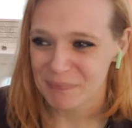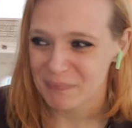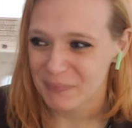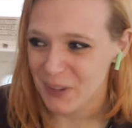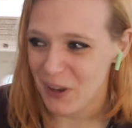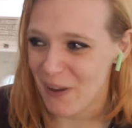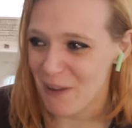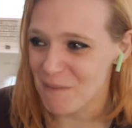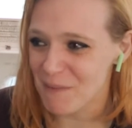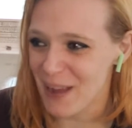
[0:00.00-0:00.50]

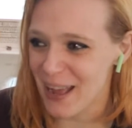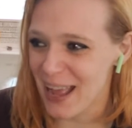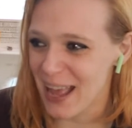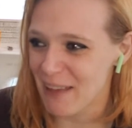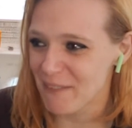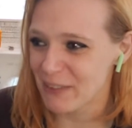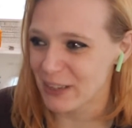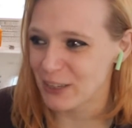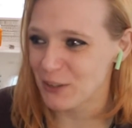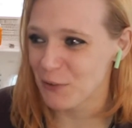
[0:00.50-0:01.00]
not
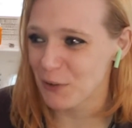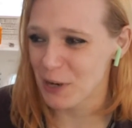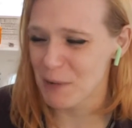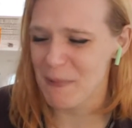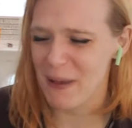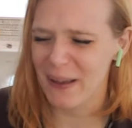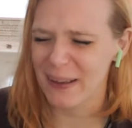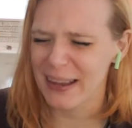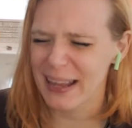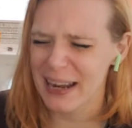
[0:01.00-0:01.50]
having to worry
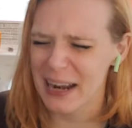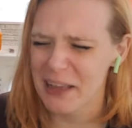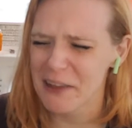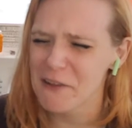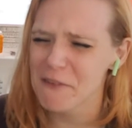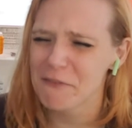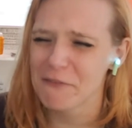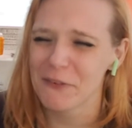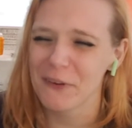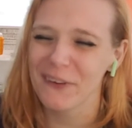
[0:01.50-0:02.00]
about, can I
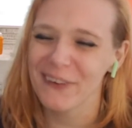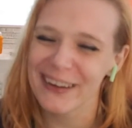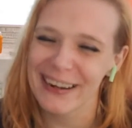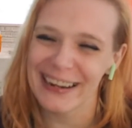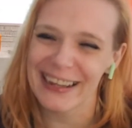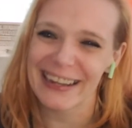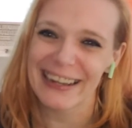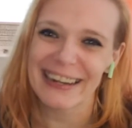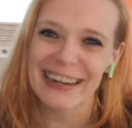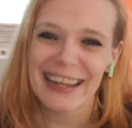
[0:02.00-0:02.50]
afford
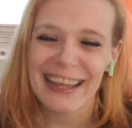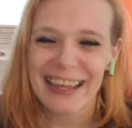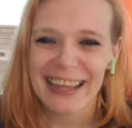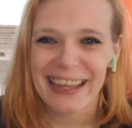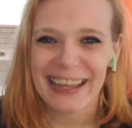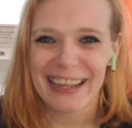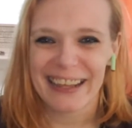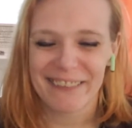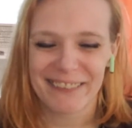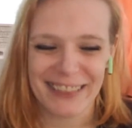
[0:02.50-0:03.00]
it?
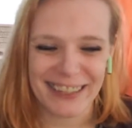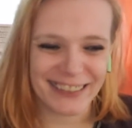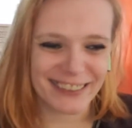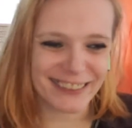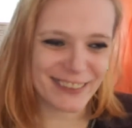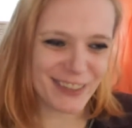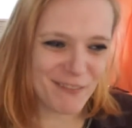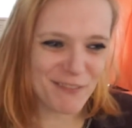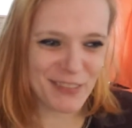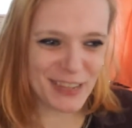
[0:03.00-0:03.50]
If there's
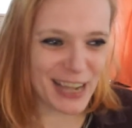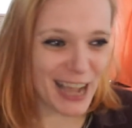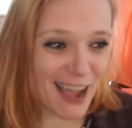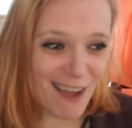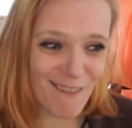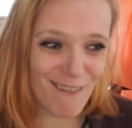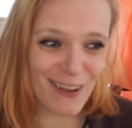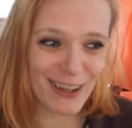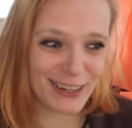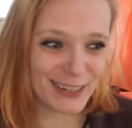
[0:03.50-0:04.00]
something I
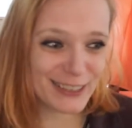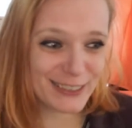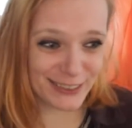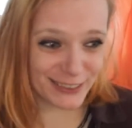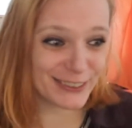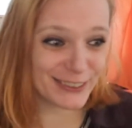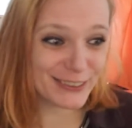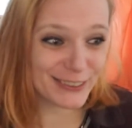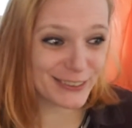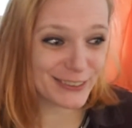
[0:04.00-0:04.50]
want to
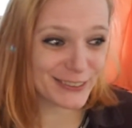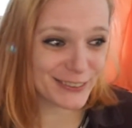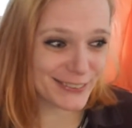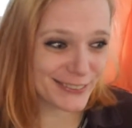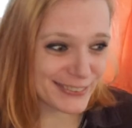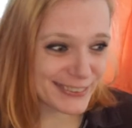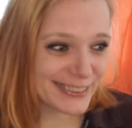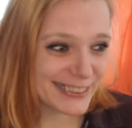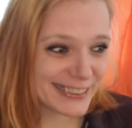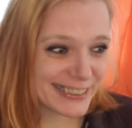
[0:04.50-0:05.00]
do,
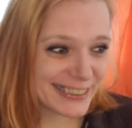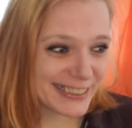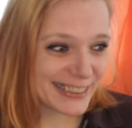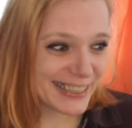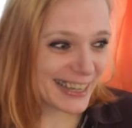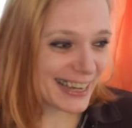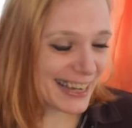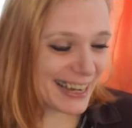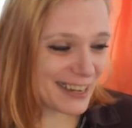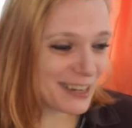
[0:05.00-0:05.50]

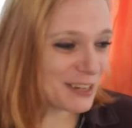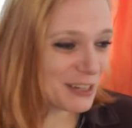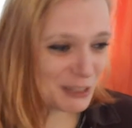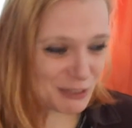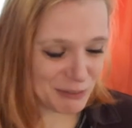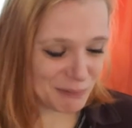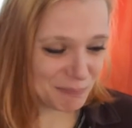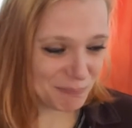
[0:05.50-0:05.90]
I